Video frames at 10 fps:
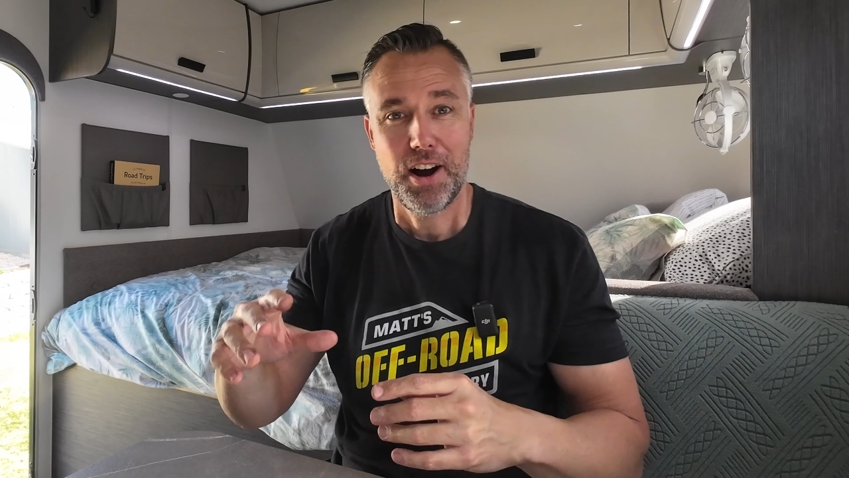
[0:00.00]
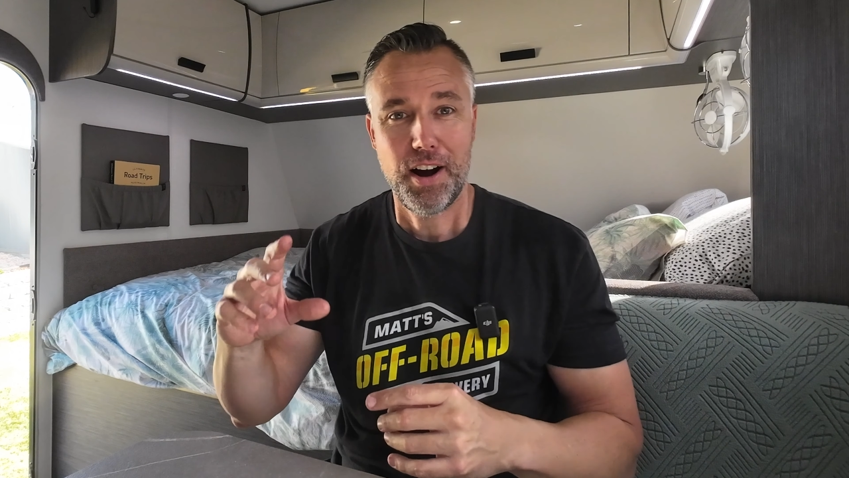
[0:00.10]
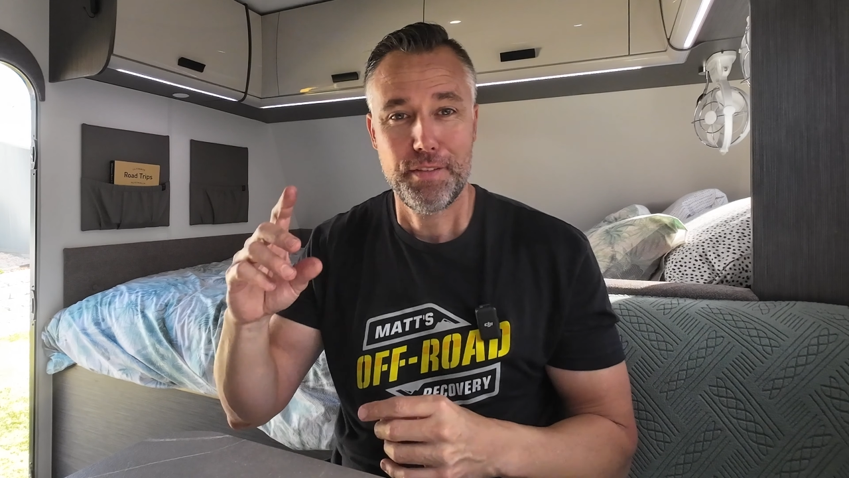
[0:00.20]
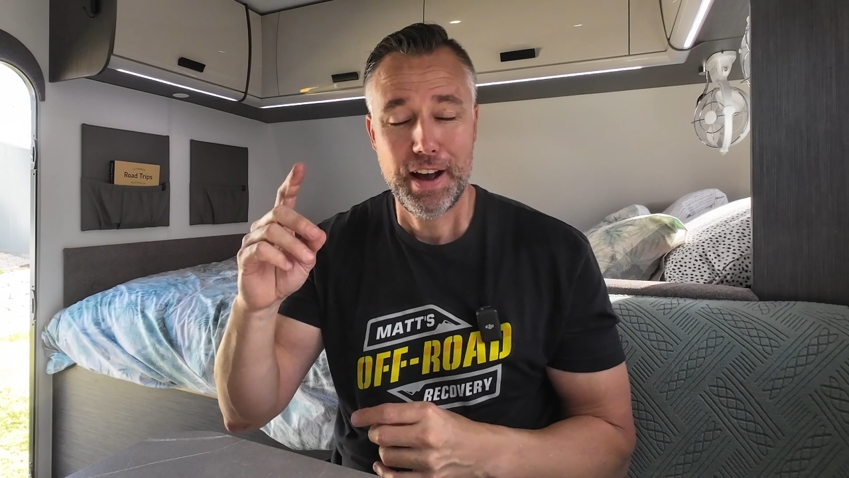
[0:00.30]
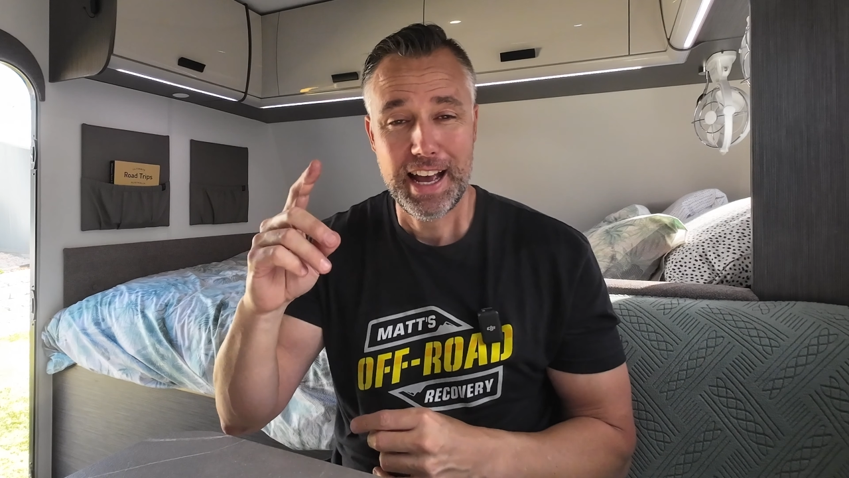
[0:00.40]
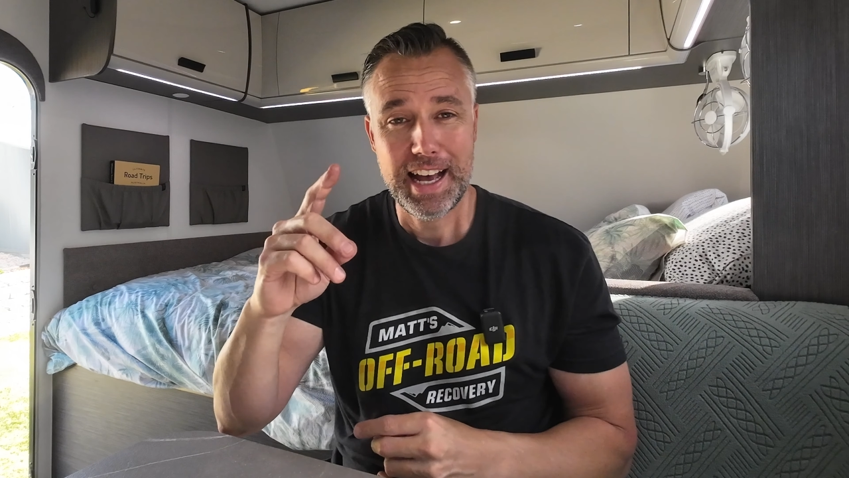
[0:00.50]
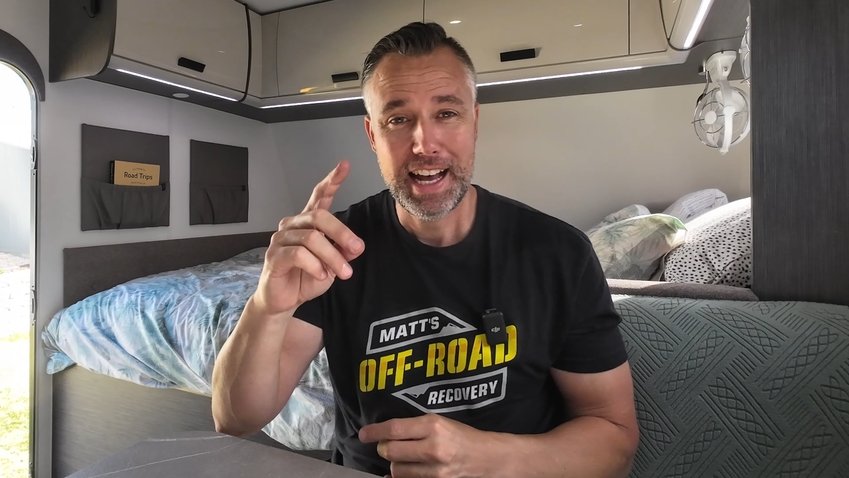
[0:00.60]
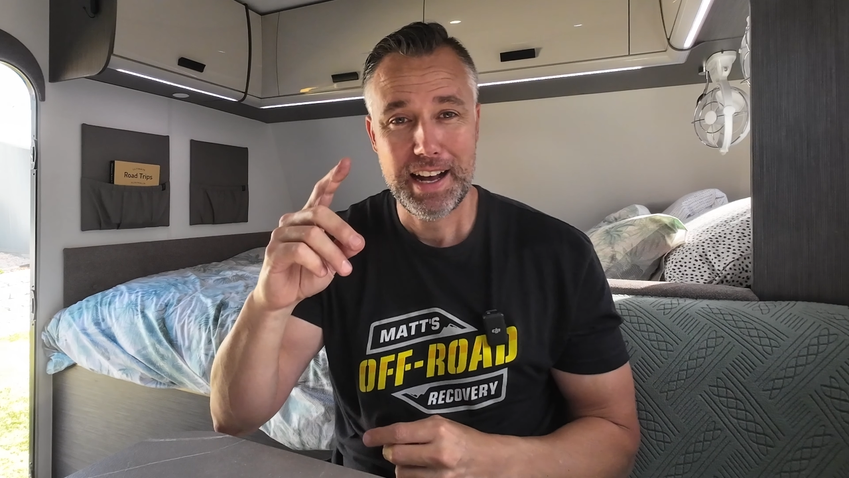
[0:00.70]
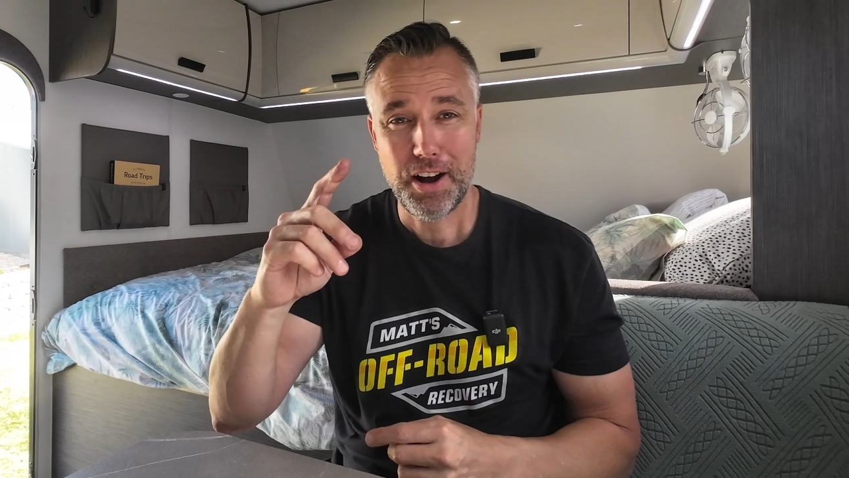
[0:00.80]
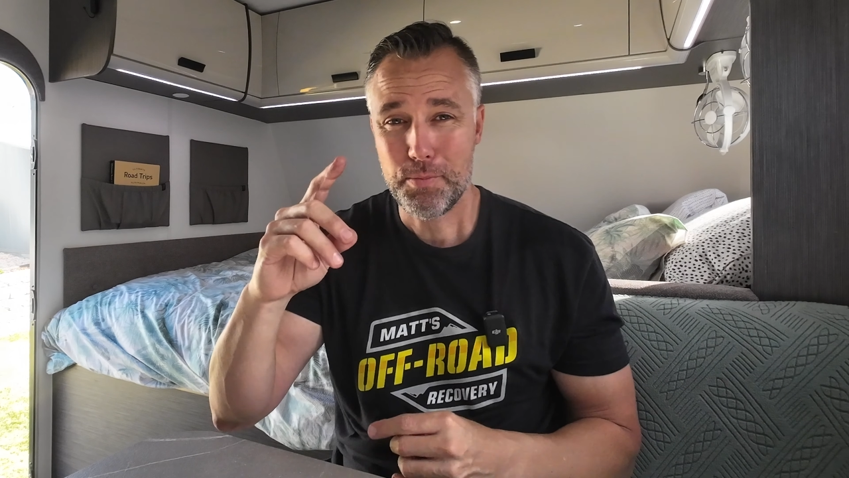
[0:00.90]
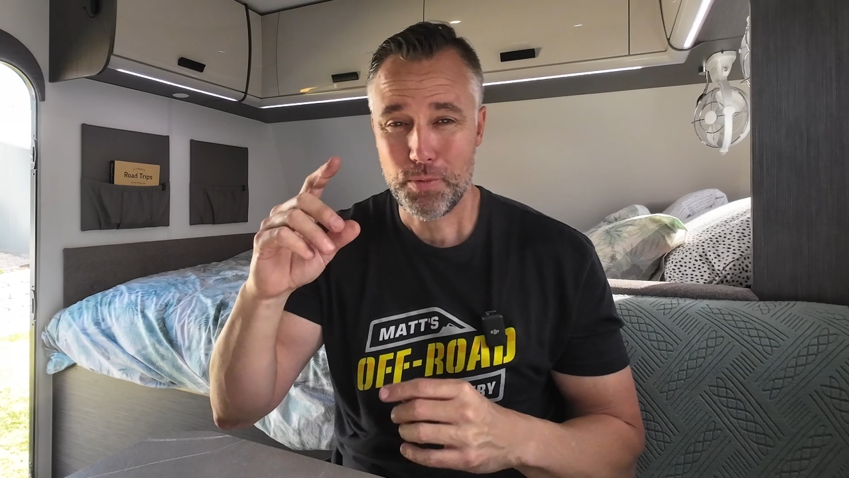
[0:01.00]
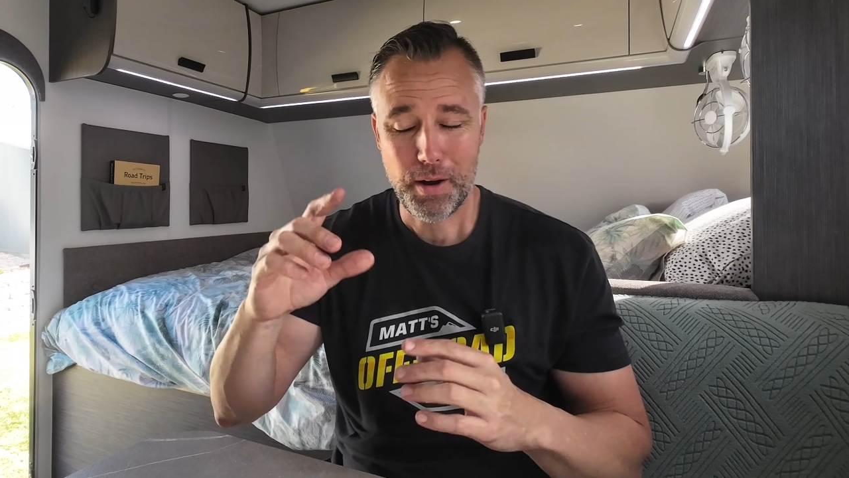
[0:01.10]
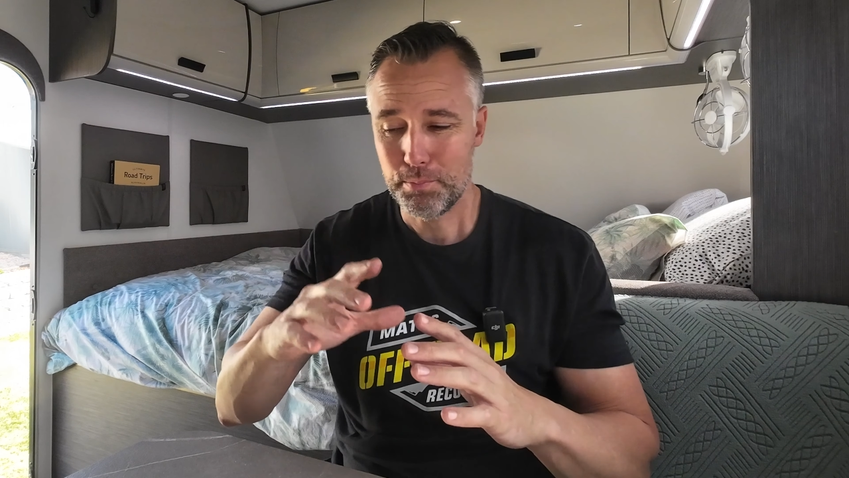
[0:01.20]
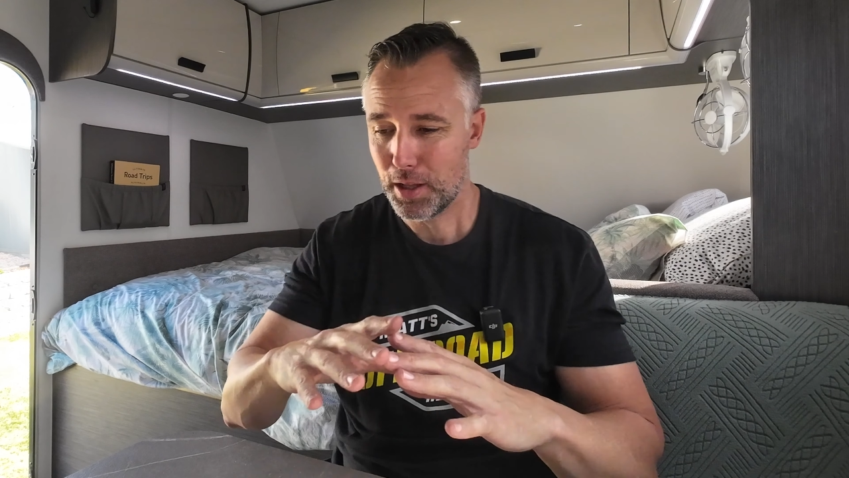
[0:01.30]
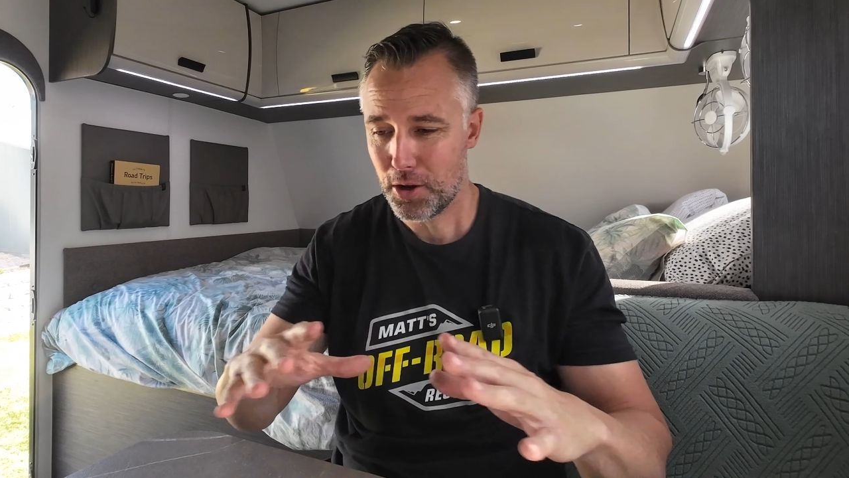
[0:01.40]

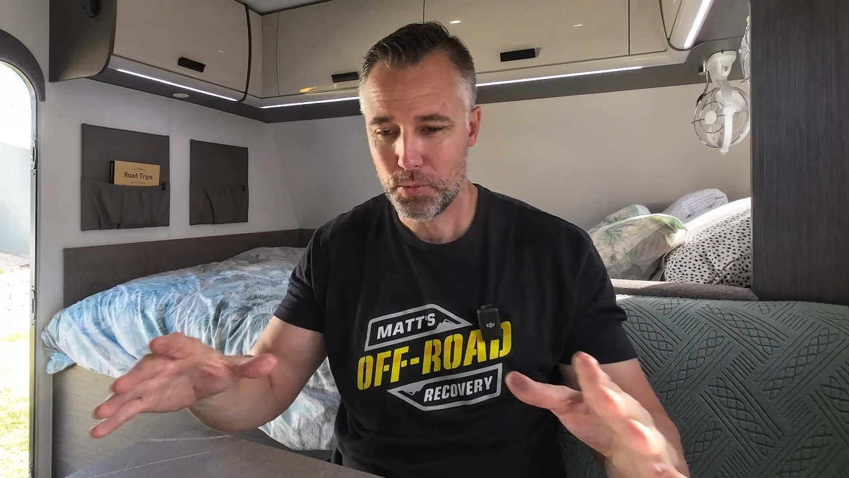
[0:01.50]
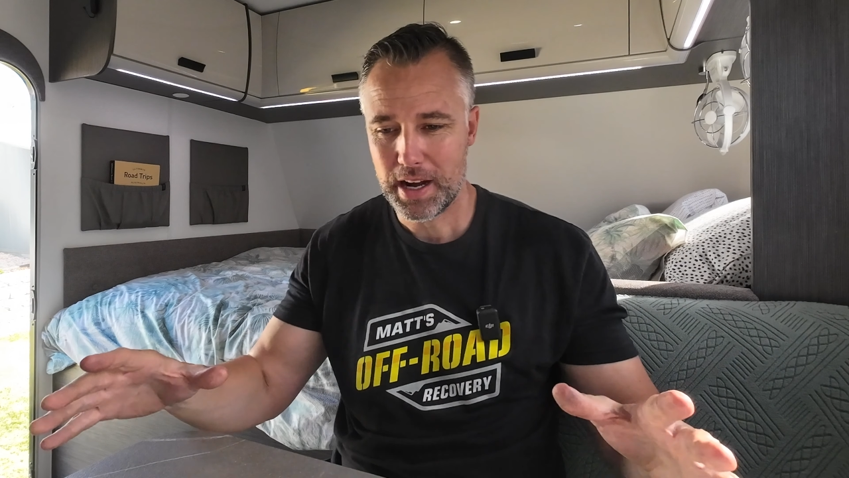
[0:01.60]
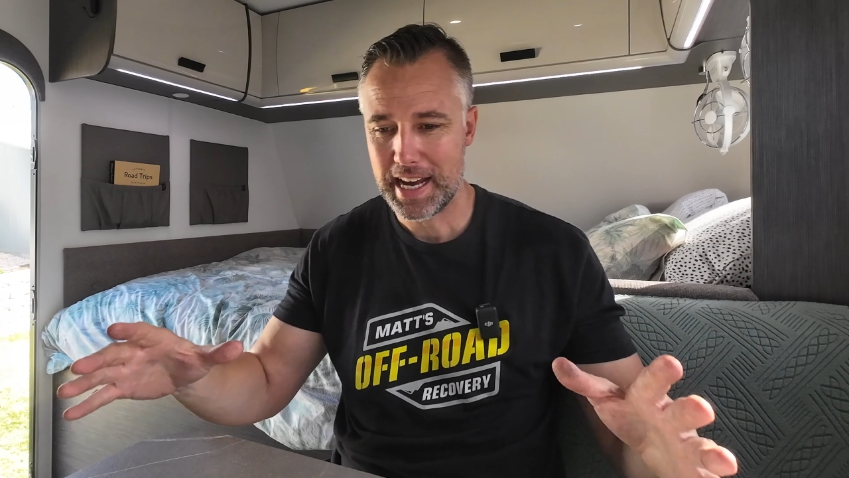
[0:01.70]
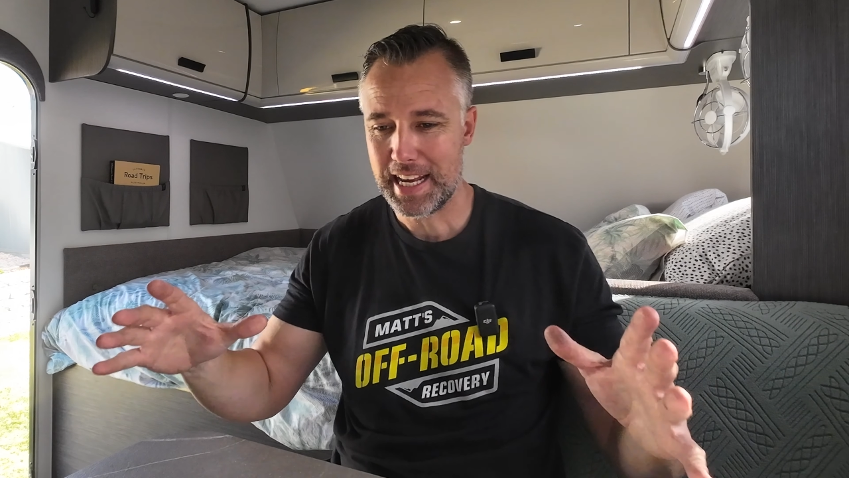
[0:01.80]
I'm blown away.